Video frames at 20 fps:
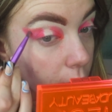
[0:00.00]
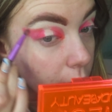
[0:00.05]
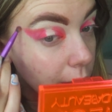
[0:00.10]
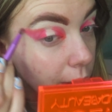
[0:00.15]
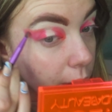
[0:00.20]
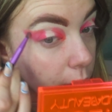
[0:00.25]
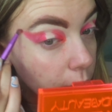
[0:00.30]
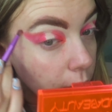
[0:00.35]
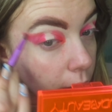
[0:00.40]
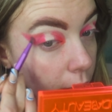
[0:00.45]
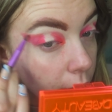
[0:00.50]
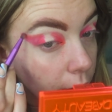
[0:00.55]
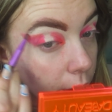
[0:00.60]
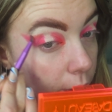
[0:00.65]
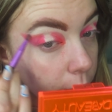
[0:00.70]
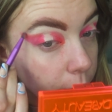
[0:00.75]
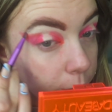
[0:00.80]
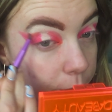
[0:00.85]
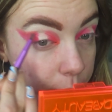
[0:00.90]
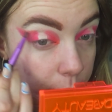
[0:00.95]
you
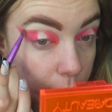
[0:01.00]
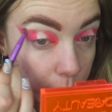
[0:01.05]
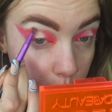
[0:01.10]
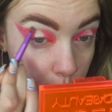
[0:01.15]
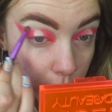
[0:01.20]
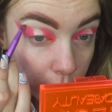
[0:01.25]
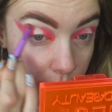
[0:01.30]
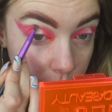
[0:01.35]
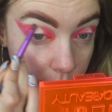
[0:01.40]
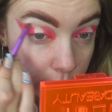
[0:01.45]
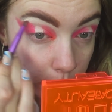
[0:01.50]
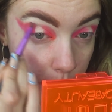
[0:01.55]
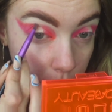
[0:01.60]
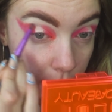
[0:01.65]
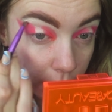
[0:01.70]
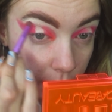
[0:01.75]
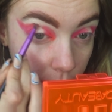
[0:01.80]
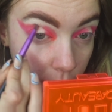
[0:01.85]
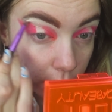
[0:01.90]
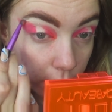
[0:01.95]
know, we want it to
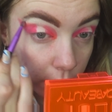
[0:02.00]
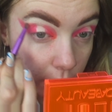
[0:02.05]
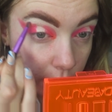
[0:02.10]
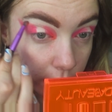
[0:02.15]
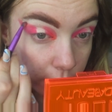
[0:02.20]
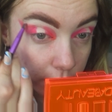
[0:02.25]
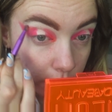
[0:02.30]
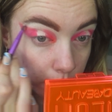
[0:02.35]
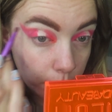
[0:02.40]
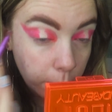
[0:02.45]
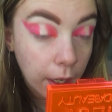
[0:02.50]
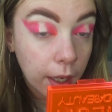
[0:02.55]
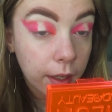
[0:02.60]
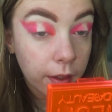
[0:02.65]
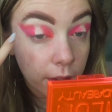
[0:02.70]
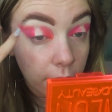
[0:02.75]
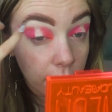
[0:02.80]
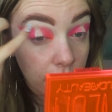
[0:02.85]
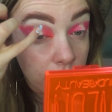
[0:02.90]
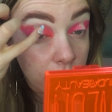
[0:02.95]
be nice and
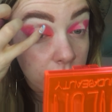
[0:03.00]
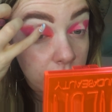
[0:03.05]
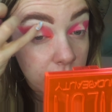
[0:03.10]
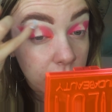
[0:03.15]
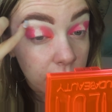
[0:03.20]
blended.